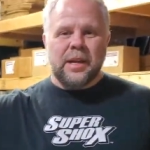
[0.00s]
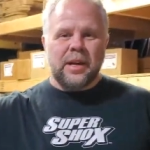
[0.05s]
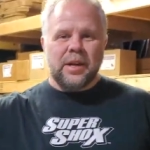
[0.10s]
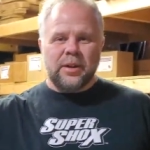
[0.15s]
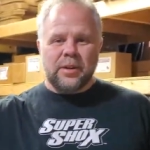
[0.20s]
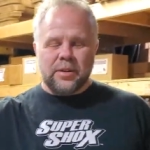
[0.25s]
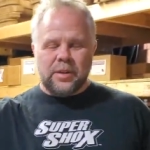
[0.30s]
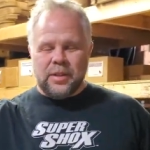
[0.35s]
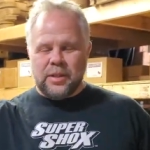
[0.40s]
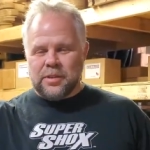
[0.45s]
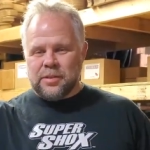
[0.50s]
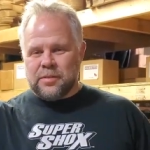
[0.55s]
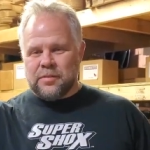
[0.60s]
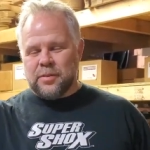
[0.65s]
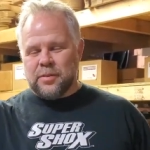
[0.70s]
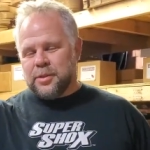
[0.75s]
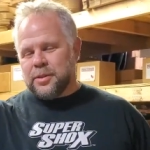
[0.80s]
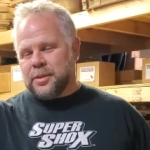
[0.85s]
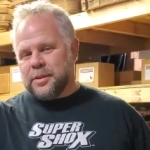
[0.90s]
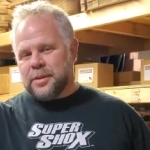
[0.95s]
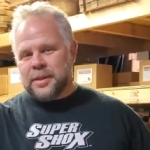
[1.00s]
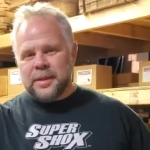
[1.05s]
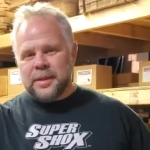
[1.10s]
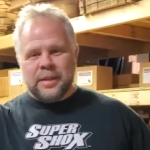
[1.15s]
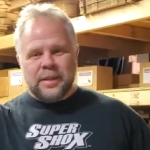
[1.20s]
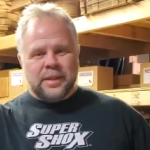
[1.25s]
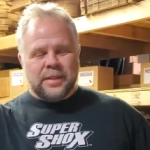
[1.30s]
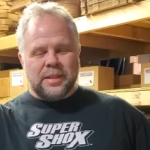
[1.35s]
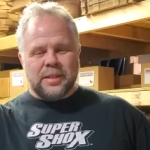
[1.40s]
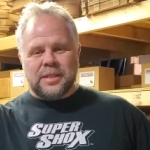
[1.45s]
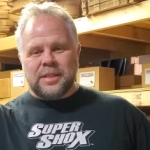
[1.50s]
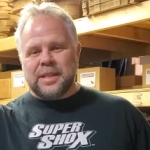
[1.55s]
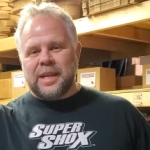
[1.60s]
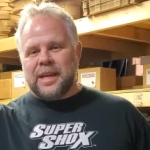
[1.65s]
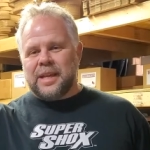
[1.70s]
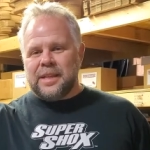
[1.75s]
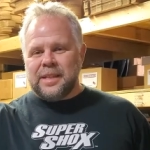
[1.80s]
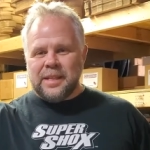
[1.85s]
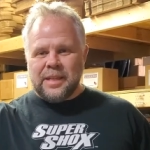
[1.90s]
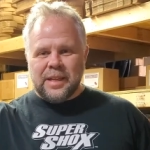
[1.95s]
Harleys for since
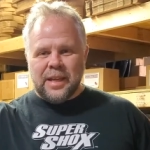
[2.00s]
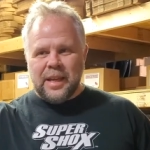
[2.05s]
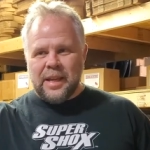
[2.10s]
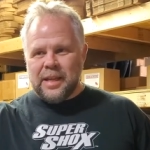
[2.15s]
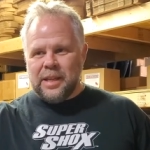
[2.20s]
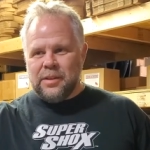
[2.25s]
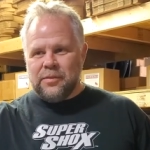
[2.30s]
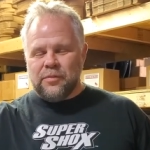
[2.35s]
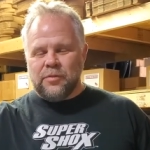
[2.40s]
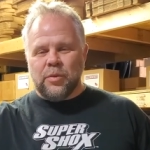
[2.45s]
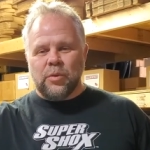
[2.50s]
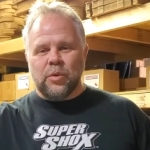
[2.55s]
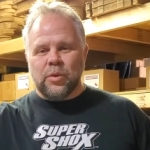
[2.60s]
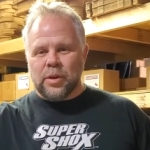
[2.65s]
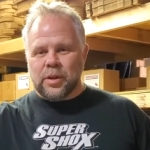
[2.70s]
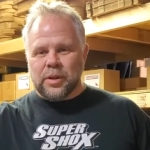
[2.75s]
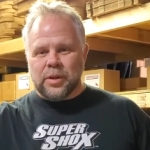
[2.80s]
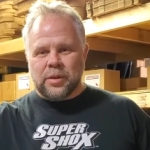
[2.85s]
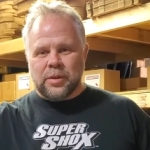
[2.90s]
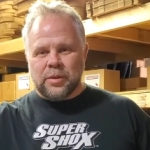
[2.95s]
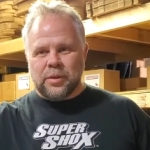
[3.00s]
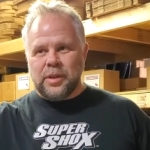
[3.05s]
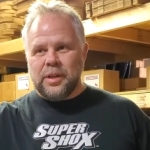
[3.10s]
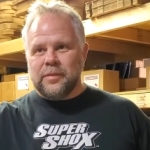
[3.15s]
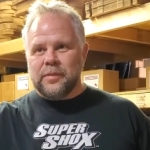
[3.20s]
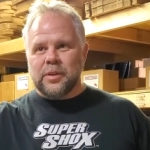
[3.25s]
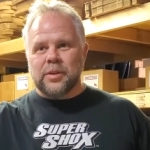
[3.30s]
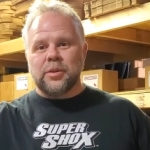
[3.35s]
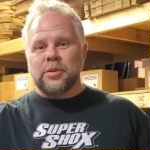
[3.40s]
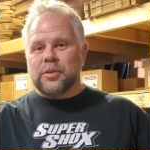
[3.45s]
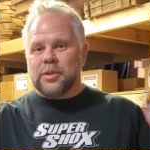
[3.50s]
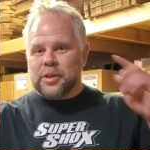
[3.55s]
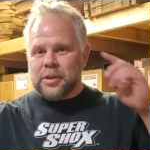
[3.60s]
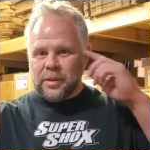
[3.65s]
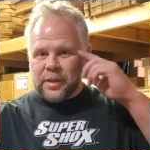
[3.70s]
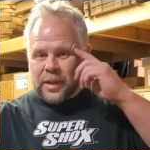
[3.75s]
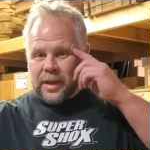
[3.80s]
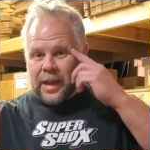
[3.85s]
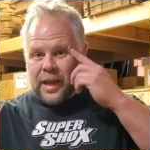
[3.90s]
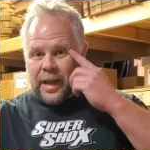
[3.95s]
1984, or even
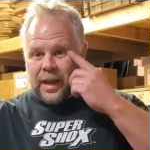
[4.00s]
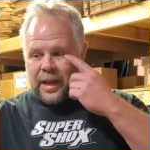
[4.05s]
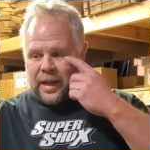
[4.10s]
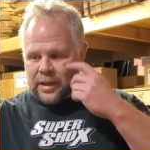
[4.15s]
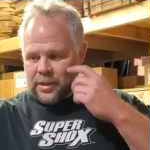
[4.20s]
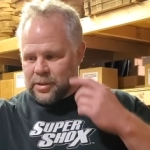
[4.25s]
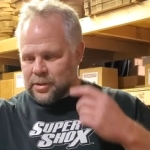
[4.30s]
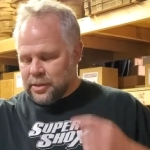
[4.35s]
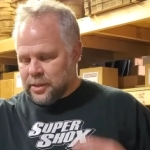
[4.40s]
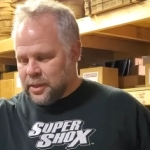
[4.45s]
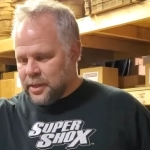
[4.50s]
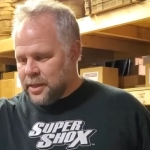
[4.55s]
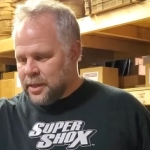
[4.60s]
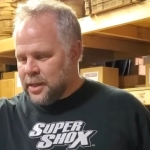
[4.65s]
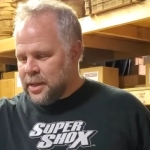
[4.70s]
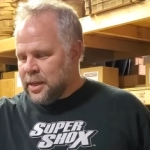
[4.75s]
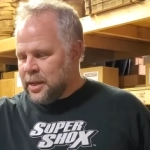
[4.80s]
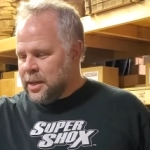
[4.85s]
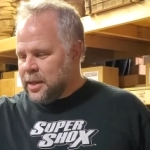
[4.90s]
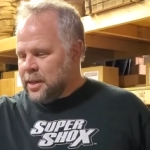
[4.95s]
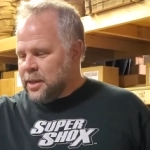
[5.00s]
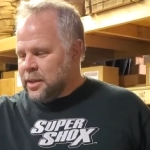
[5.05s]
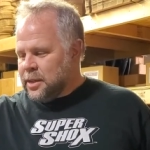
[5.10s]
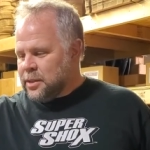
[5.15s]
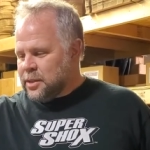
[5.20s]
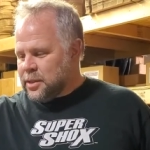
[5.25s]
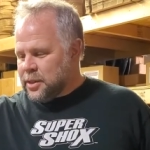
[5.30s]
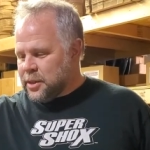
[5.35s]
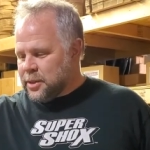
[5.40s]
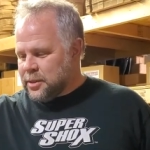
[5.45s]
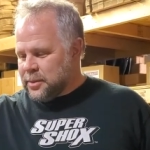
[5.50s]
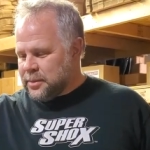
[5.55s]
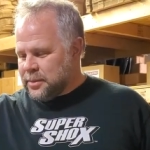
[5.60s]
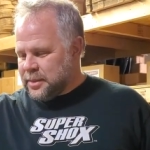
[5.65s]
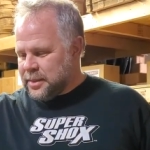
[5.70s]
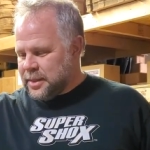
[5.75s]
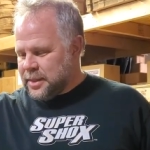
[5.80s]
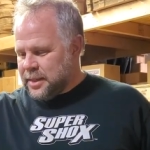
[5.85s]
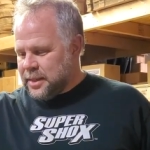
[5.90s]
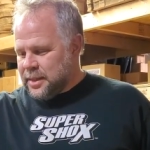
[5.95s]
earlier than that, actually. So
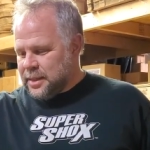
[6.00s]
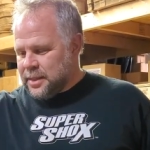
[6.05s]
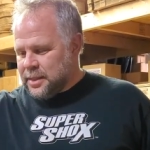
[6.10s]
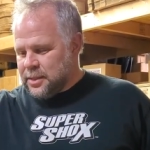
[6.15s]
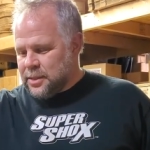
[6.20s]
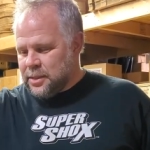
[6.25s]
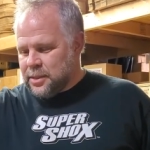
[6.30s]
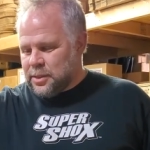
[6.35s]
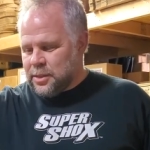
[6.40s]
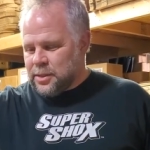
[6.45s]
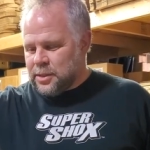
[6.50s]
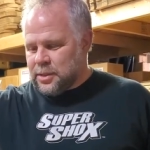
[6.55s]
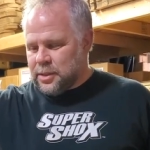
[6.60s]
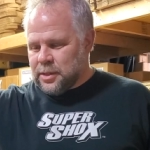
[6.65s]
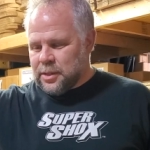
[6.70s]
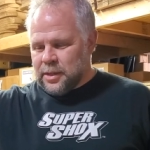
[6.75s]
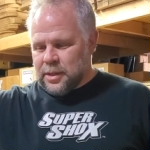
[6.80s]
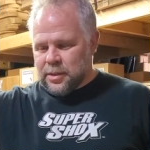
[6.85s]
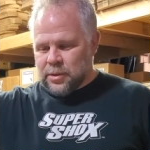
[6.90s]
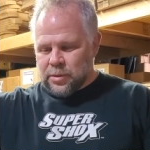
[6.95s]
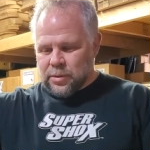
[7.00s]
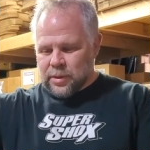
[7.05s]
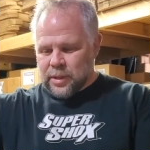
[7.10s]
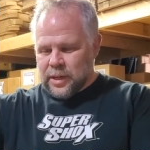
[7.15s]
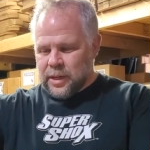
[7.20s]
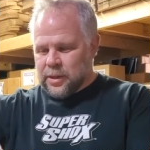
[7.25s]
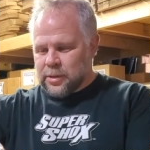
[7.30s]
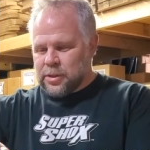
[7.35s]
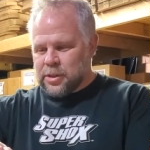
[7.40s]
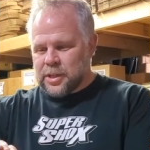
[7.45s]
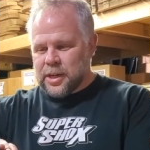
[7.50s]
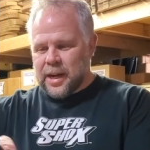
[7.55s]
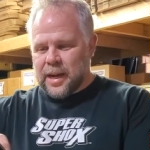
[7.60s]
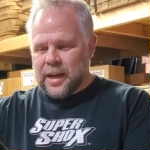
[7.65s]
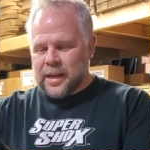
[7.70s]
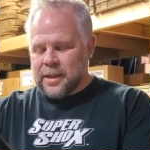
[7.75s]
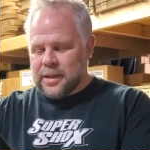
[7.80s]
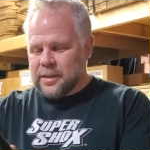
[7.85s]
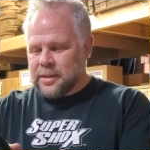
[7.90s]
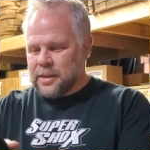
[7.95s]
this is just an old air
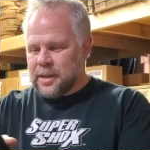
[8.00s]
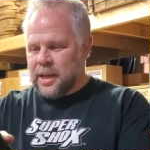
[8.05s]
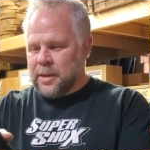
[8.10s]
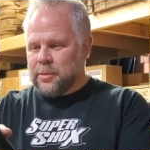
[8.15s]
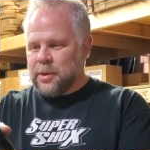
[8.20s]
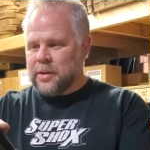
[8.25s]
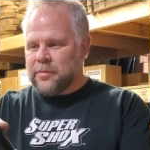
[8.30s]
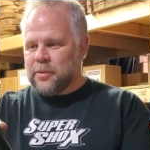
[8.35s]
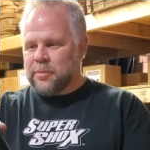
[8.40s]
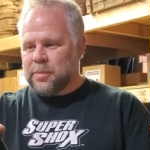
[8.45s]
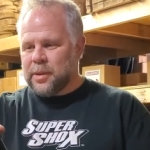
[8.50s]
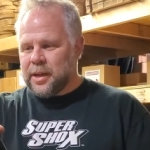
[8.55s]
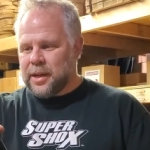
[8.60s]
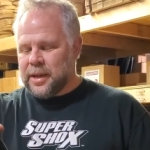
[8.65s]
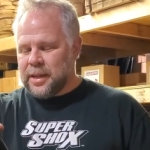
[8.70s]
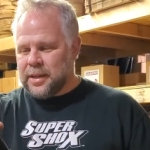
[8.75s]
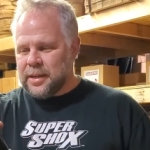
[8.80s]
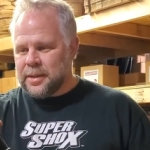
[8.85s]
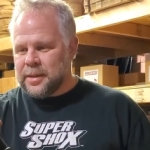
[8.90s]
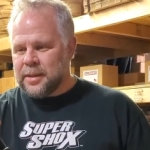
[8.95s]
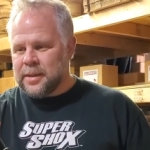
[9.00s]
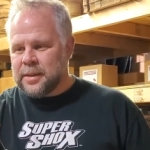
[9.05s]
shock, came off a bike